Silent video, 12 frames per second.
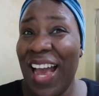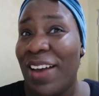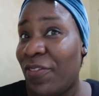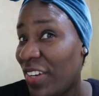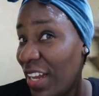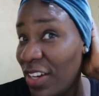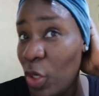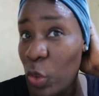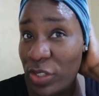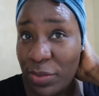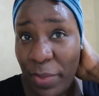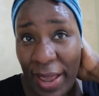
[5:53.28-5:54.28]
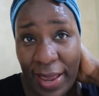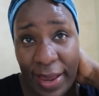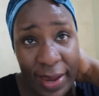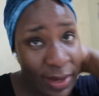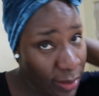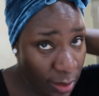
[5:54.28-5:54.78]
I'm finally losing my
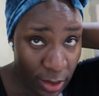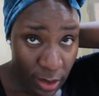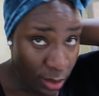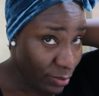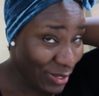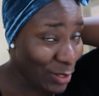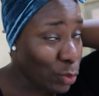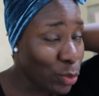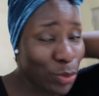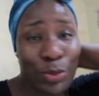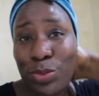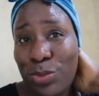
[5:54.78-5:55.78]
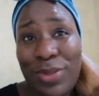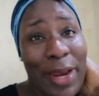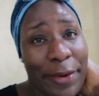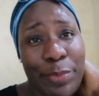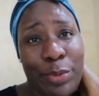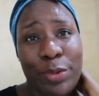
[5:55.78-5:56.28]
hair, but it looks
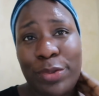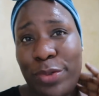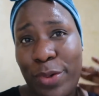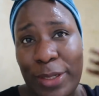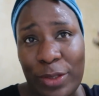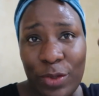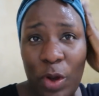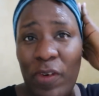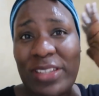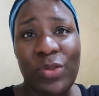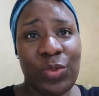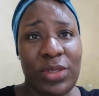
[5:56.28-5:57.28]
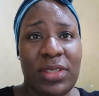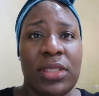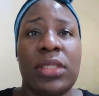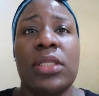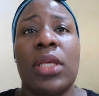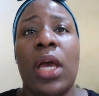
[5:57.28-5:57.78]
terrible, so I just covered this with
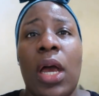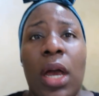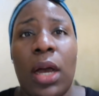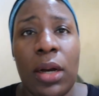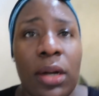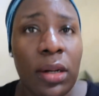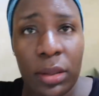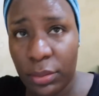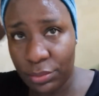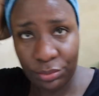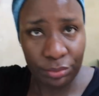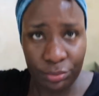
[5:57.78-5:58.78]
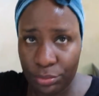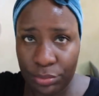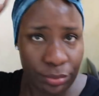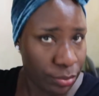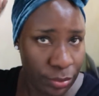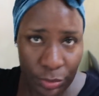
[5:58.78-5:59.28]
this
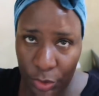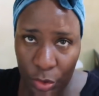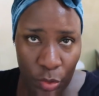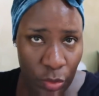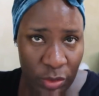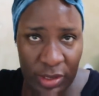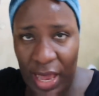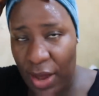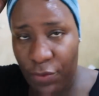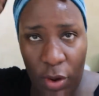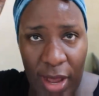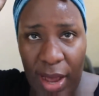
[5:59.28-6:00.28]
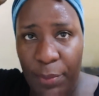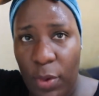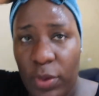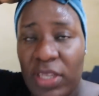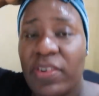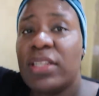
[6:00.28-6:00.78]
you know, scarf or
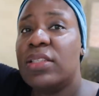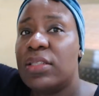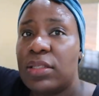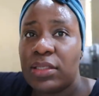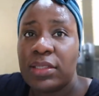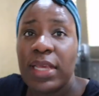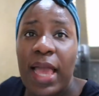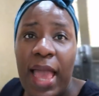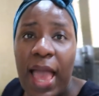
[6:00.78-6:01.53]
cap or whatever this is.